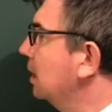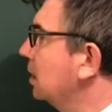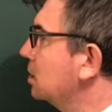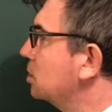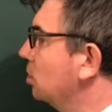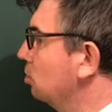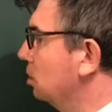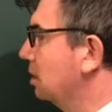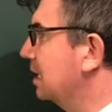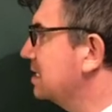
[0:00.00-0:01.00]
So
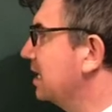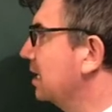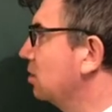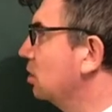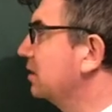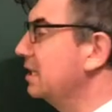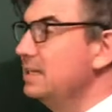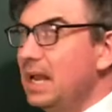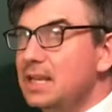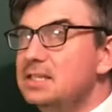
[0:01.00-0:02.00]
let's take a look at the
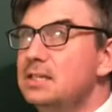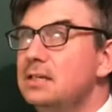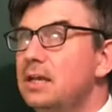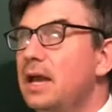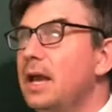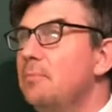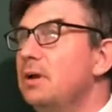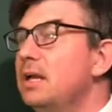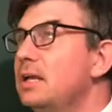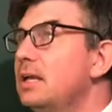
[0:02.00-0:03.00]
next
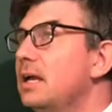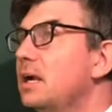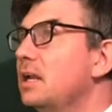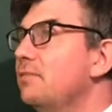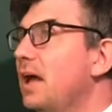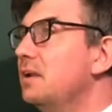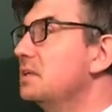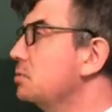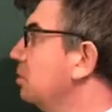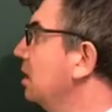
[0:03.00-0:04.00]
kind of
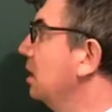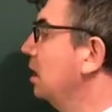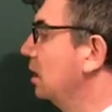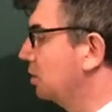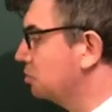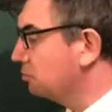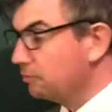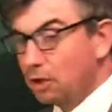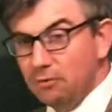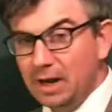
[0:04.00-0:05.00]
handiest one. It doesn't
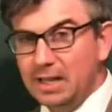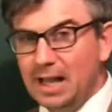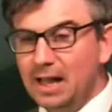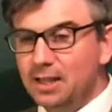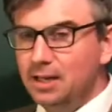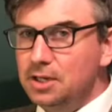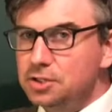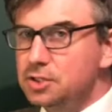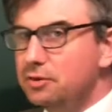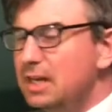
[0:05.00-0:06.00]
involve any
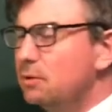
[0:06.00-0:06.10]
calculations really.